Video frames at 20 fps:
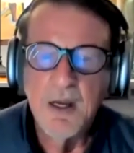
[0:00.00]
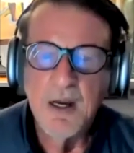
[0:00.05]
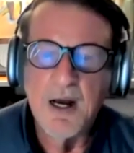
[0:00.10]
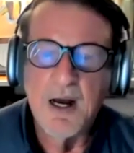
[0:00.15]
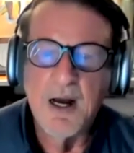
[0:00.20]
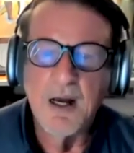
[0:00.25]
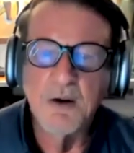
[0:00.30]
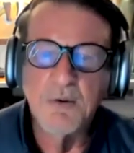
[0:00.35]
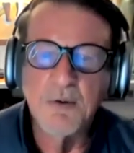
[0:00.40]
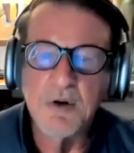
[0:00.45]

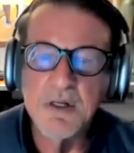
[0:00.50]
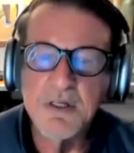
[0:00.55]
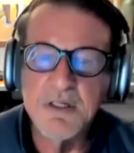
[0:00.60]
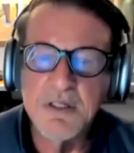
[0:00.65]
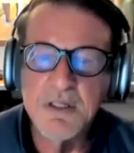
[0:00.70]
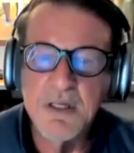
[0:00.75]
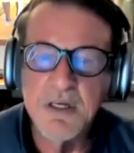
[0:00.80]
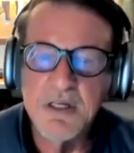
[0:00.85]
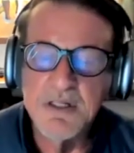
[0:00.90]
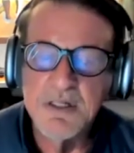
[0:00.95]
I was
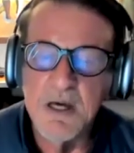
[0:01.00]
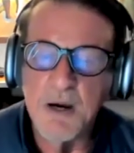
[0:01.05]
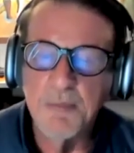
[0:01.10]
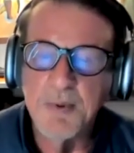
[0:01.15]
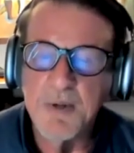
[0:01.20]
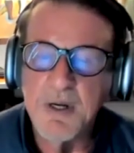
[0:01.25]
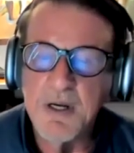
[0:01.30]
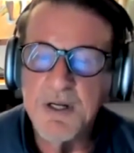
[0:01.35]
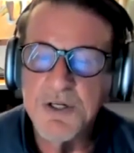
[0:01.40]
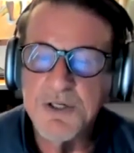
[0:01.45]
the
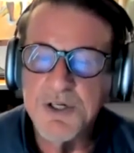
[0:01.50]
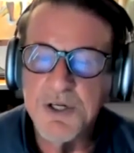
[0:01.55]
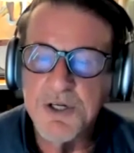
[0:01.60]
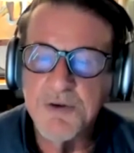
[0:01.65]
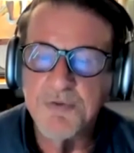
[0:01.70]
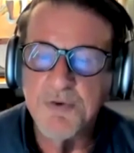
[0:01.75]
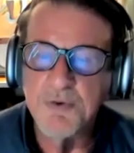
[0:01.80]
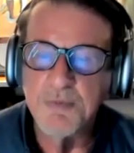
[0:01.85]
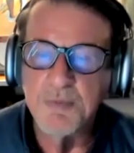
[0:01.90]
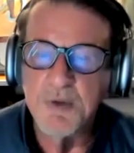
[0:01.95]
deputy
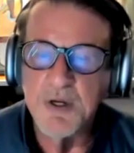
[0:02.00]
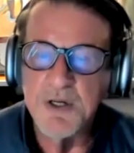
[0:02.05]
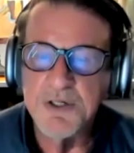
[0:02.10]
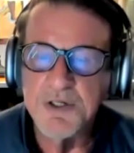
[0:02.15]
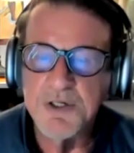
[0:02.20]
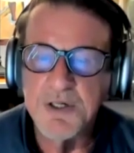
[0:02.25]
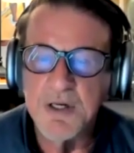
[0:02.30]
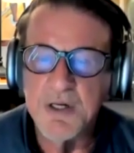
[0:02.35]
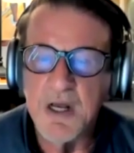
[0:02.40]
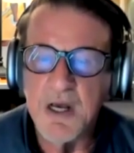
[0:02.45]
chief of
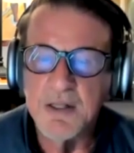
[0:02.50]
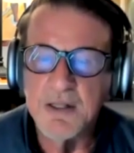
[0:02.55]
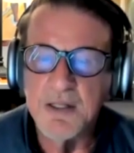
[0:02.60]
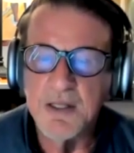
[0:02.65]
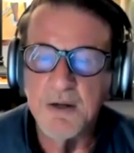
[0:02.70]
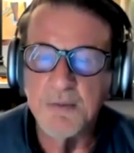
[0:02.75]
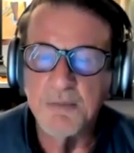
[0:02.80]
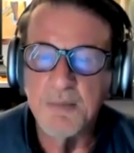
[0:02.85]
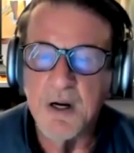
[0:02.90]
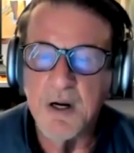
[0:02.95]
mission at the
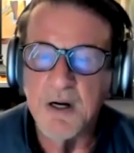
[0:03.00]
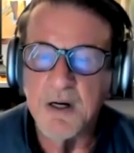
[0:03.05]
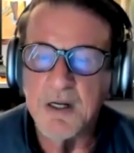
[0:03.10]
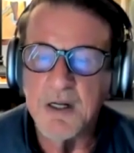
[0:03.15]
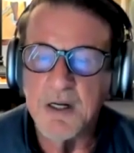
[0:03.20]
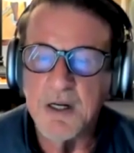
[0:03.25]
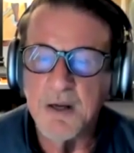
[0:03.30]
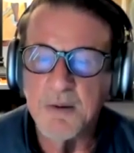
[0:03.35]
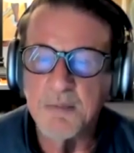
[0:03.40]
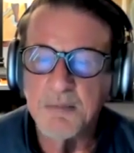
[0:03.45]

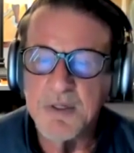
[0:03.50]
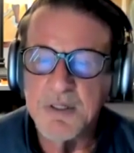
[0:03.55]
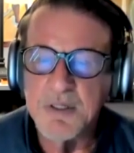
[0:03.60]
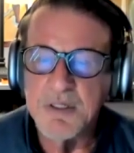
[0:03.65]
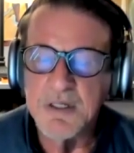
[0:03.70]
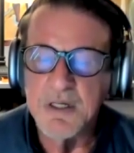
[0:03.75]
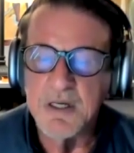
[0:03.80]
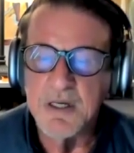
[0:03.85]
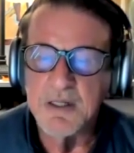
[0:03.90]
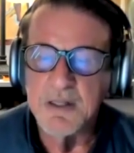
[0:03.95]
American
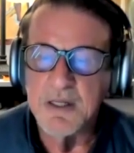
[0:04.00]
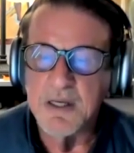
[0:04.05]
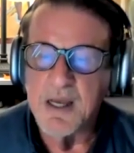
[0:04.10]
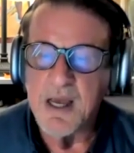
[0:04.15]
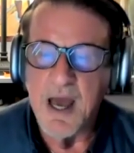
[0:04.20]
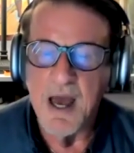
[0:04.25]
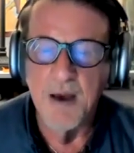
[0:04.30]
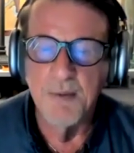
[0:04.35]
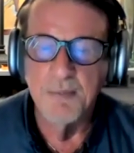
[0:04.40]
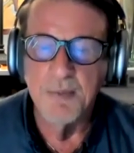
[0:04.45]
Embassy in the
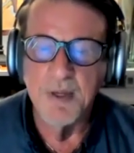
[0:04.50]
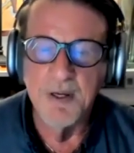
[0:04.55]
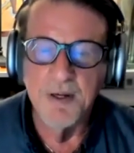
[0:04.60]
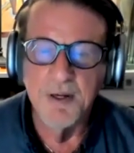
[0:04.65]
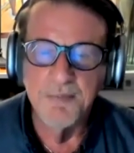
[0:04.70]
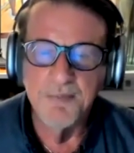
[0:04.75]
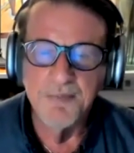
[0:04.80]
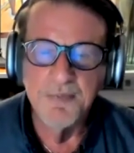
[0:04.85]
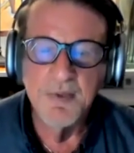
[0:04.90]
Gambia.